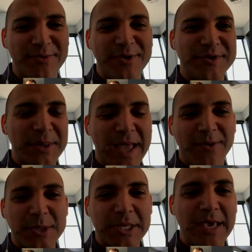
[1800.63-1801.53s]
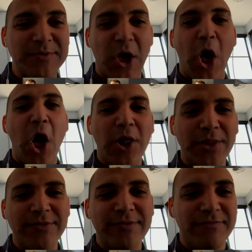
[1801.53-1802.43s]
to produce a language that keeps
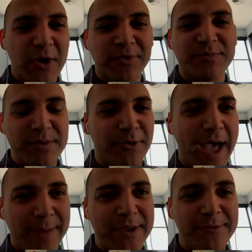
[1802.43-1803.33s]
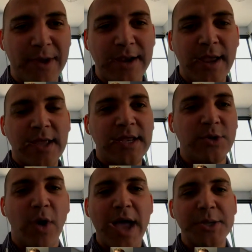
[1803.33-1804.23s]
all of those people happy, right?
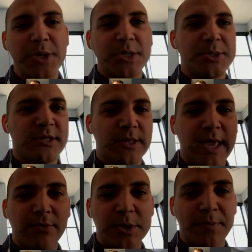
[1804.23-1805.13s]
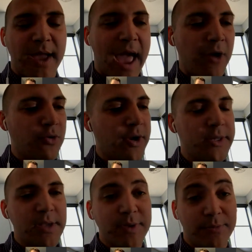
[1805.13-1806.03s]
Do I judge this language by how
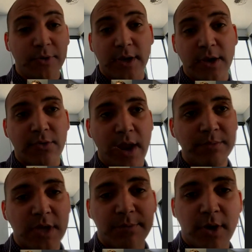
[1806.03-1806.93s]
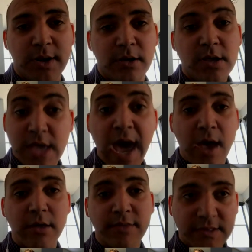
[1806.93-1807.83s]
quickly people can get ramped up on it?
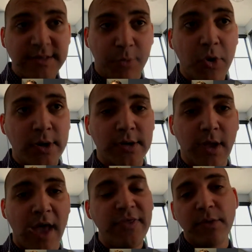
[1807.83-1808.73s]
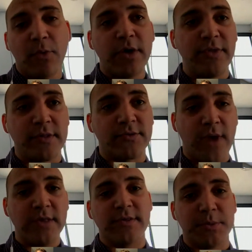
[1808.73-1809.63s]
Yeah, that's important. I think one of the
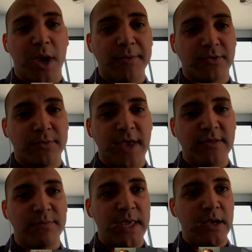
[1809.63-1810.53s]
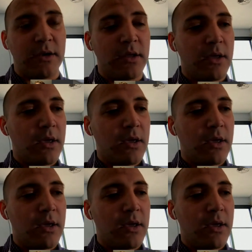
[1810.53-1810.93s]
strengths of JavaScript has been